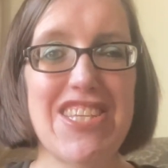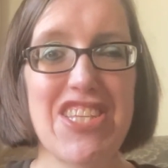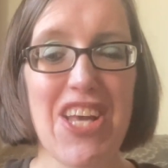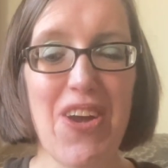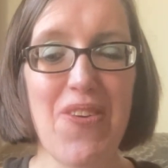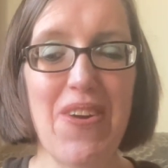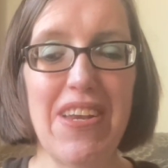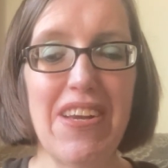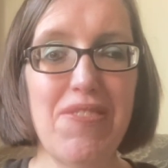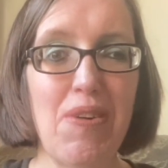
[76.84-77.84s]
So
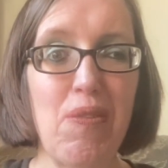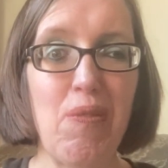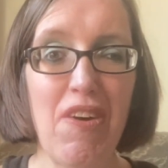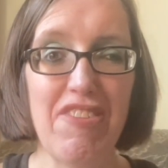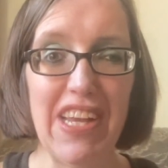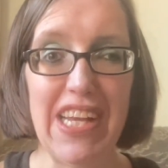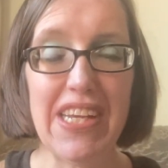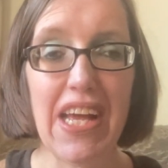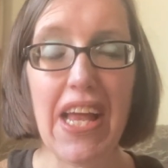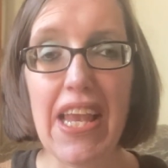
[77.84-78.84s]
enough of
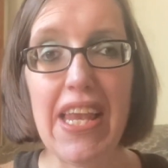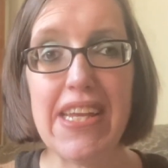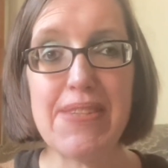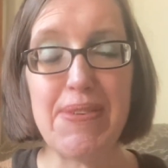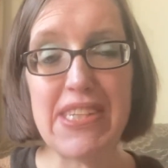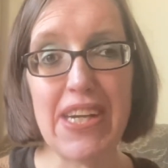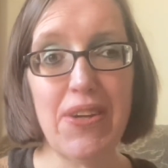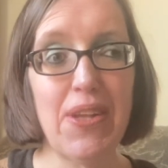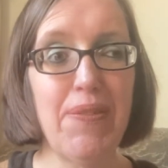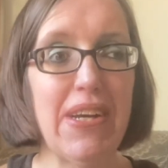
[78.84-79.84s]
waffling, let me tell
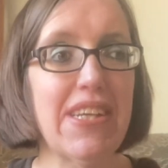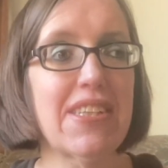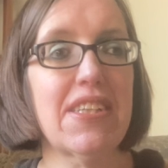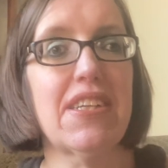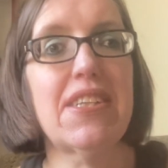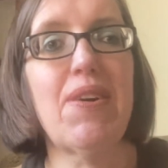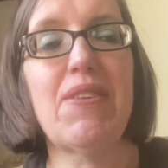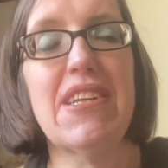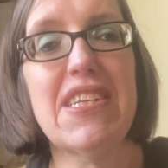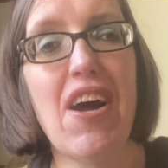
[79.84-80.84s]
you the books. So I'm
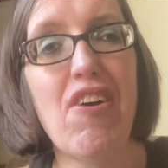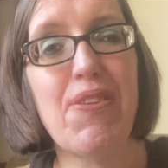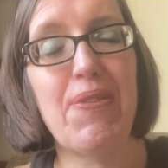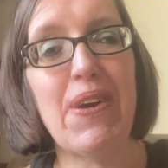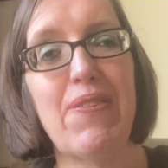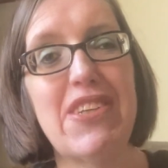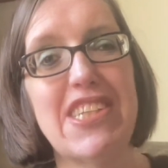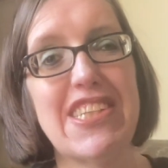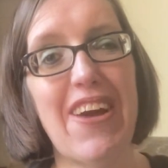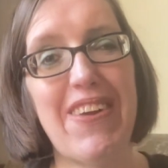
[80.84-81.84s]
going to start off the book which
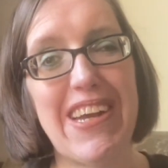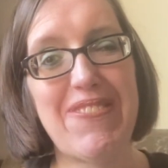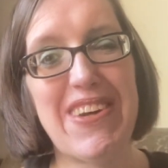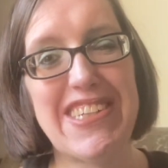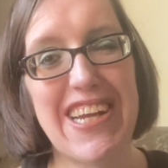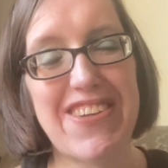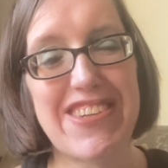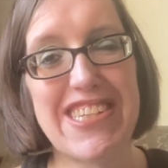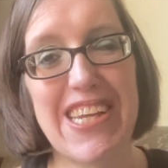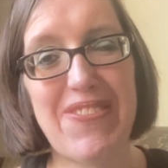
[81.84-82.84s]
is going in my
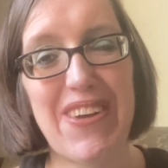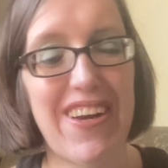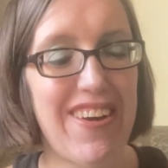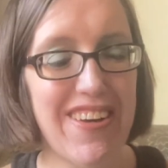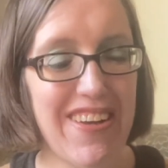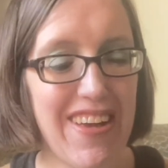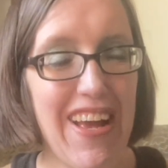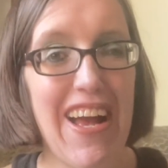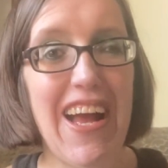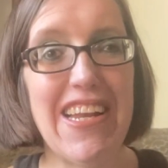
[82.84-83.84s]
January TBR,
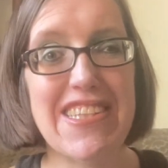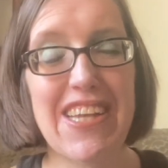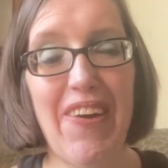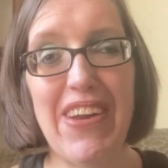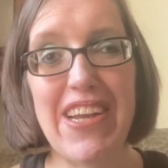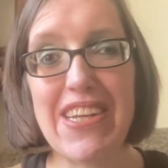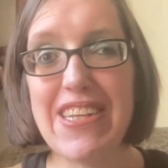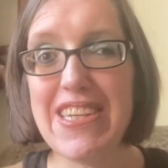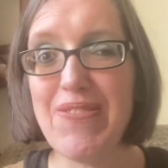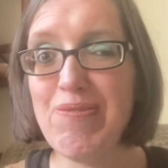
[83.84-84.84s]
and it's going
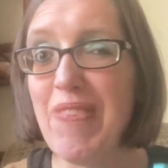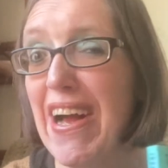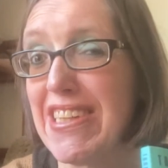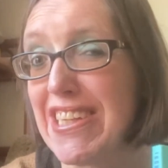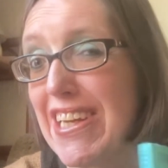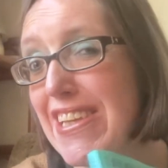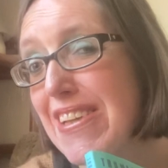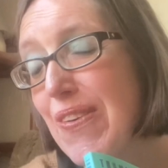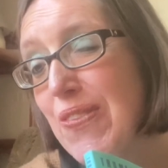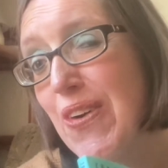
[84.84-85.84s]
because it matches
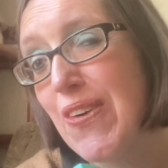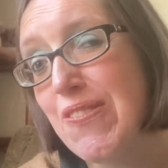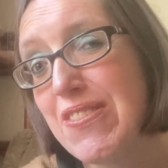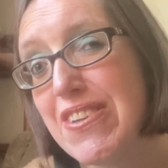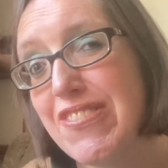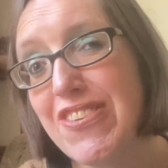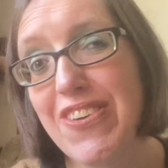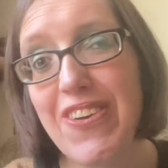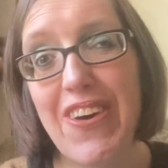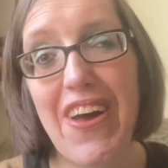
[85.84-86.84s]
a prompt
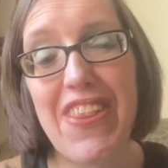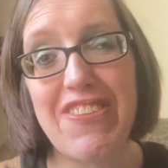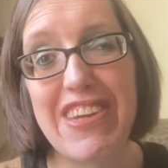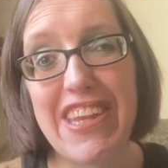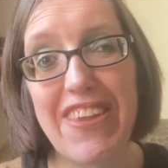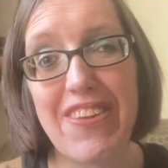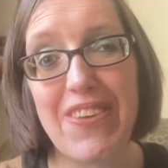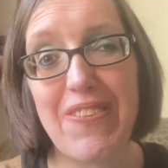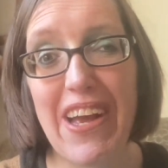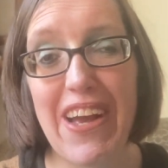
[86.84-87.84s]
for the readathon
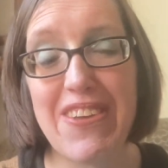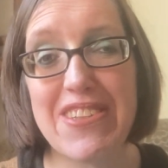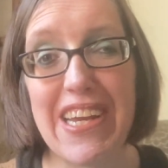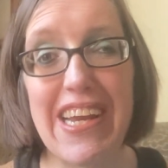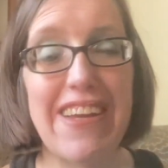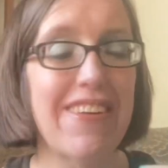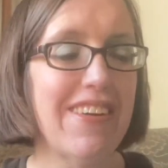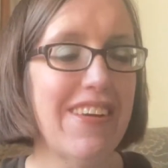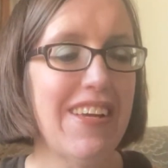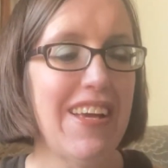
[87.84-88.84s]
that we're hosting,
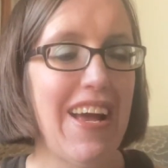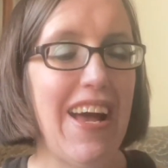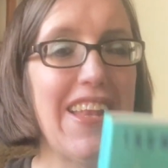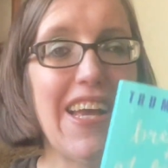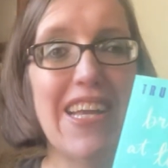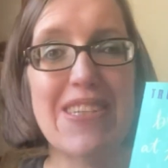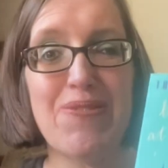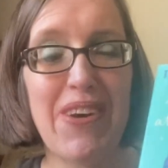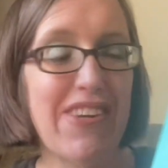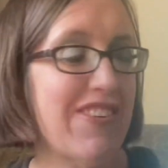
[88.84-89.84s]
and that is
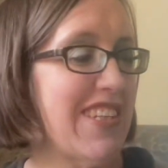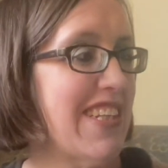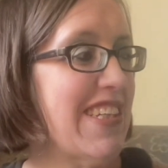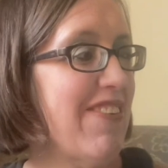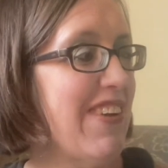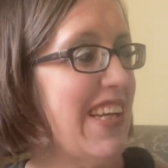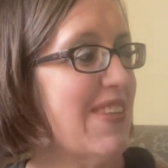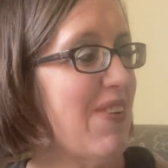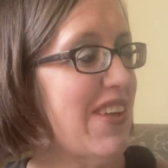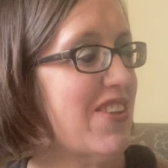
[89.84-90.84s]
Breakfast at
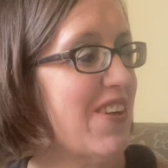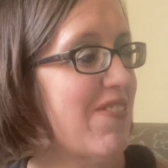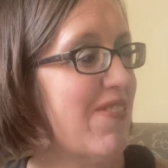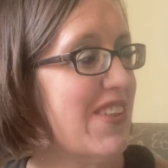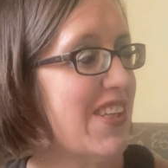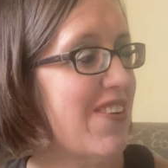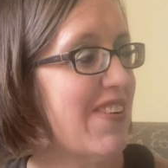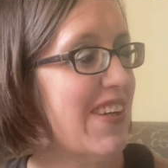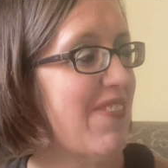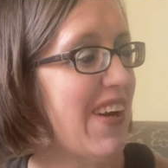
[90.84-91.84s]
Tiffany's by
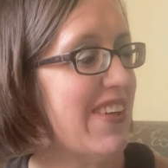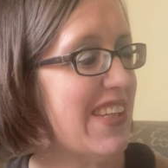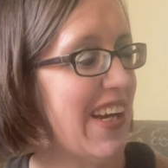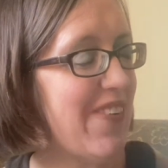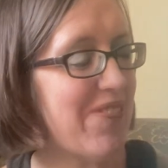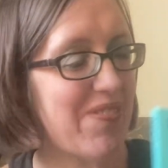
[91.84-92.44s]
Truman Capote.